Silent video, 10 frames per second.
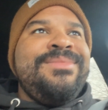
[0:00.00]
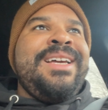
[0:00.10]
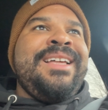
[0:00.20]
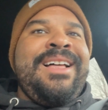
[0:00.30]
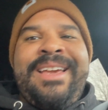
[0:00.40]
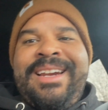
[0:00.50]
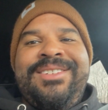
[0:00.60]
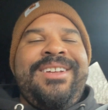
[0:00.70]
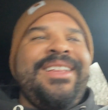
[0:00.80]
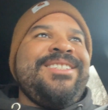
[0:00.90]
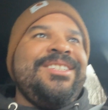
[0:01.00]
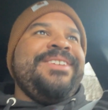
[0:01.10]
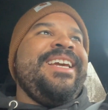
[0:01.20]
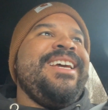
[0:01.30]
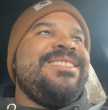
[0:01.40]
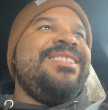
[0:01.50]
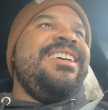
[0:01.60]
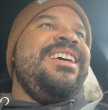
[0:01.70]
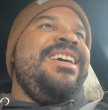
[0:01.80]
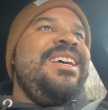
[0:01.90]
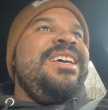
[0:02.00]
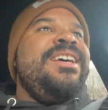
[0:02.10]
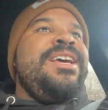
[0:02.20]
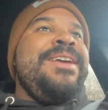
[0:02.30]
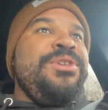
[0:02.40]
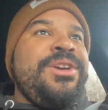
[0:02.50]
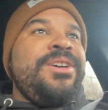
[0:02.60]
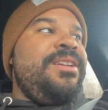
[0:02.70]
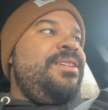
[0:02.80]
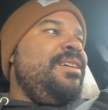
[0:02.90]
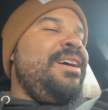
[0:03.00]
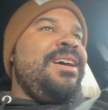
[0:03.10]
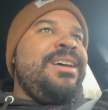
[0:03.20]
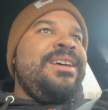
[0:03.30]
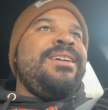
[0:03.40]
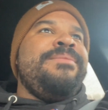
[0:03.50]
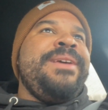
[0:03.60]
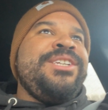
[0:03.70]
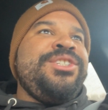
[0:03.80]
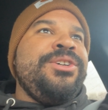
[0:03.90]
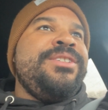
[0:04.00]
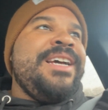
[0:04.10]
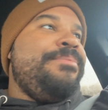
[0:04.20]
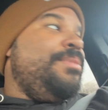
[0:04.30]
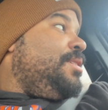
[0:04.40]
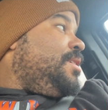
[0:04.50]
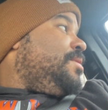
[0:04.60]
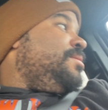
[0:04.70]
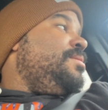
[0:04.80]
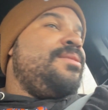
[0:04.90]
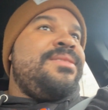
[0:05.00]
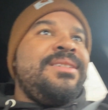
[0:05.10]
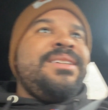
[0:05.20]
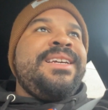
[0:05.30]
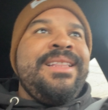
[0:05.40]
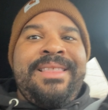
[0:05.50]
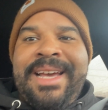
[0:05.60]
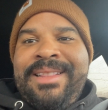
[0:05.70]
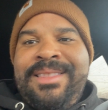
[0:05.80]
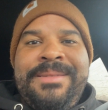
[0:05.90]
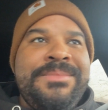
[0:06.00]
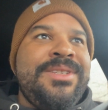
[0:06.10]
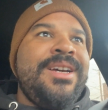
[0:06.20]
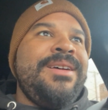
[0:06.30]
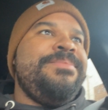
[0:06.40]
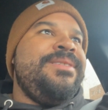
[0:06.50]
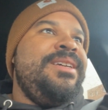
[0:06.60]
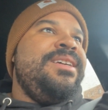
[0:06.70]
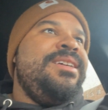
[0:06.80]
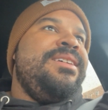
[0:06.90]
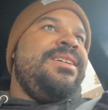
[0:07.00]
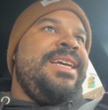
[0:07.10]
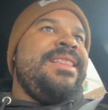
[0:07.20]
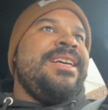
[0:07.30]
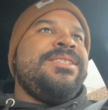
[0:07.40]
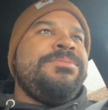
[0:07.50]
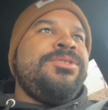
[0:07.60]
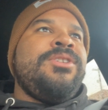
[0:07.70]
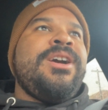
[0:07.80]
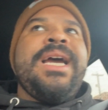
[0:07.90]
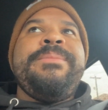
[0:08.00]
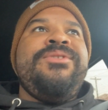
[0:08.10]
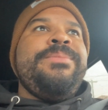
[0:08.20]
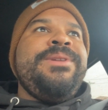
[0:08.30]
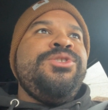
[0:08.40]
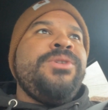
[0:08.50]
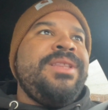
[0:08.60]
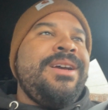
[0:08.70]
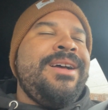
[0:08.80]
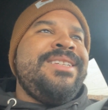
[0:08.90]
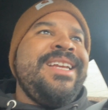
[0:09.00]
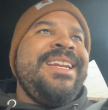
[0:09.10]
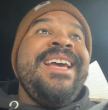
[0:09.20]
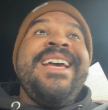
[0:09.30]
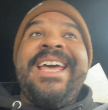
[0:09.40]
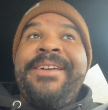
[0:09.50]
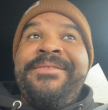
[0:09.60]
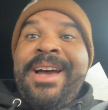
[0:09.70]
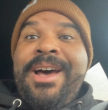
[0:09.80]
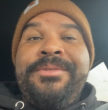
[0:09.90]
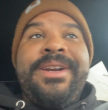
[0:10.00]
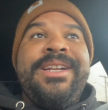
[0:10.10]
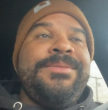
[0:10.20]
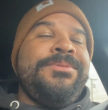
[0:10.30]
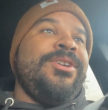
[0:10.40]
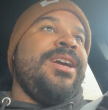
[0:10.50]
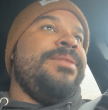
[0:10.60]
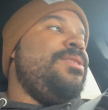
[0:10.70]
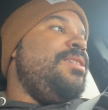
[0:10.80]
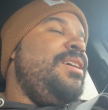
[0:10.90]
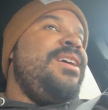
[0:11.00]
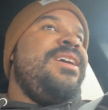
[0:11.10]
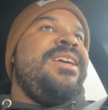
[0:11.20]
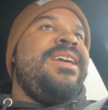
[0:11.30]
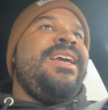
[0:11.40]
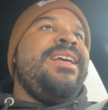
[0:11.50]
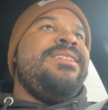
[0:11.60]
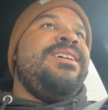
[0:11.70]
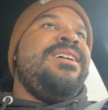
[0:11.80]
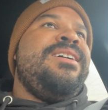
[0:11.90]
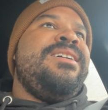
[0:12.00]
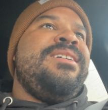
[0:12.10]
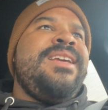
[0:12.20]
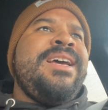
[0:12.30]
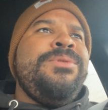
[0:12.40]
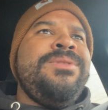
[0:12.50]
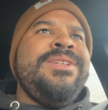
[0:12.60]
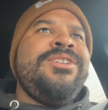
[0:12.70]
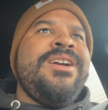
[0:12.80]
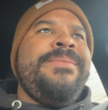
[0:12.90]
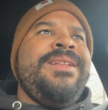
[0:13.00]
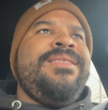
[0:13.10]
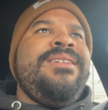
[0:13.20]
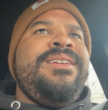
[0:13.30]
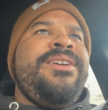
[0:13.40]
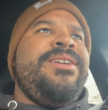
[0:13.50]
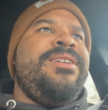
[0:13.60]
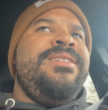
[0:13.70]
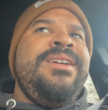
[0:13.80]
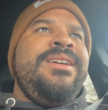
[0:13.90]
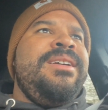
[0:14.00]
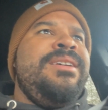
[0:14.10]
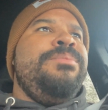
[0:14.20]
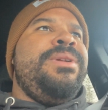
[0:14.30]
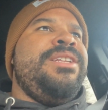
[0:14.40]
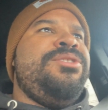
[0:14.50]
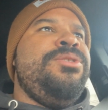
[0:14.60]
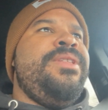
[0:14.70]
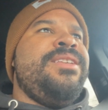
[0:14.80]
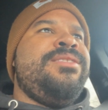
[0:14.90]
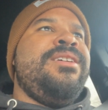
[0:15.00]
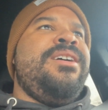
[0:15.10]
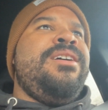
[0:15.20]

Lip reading: I'll get into all that stuff, I guess. If you could, make sure down below, hit that thumbs up, hit that subscribe if you've been enjoying the content and have not already subscribed. And let's talk about the year, but let's do this